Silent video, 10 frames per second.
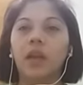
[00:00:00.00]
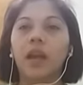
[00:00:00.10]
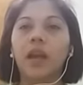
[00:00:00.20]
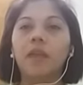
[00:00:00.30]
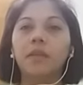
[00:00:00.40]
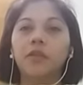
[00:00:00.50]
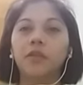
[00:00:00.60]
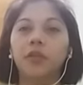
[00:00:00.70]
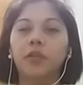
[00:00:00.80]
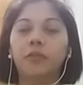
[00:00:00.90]
I'm
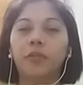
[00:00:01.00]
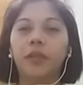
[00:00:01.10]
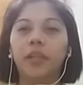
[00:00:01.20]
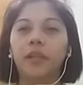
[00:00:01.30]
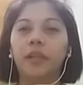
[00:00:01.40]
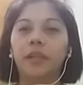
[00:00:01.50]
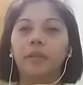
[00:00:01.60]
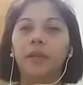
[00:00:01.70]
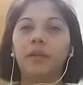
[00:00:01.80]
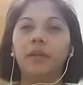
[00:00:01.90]
sure to work
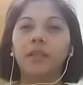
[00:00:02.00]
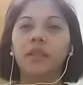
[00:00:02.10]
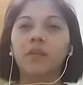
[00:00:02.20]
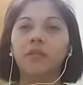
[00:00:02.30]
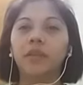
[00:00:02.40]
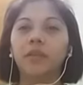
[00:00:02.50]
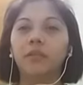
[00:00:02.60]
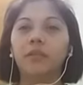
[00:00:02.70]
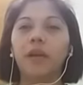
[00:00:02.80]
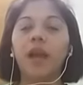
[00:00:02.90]
hard because I
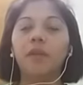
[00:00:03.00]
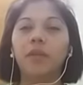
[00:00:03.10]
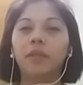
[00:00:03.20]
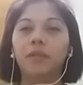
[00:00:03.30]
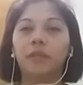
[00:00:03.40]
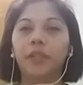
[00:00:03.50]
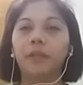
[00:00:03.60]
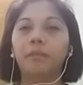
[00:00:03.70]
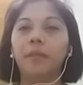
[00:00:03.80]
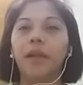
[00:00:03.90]
want to
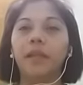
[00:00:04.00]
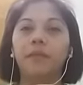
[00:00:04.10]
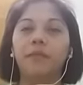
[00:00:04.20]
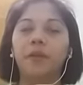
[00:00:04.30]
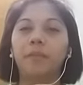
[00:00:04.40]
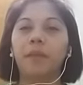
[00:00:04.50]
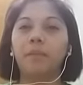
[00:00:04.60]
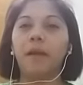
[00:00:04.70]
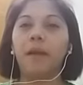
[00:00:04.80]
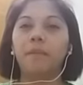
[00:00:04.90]
earn money for
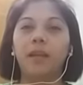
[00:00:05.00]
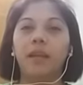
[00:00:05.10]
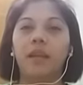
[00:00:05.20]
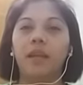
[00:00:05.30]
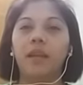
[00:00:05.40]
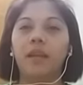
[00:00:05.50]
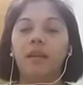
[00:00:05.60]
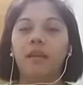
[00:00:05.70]
my family.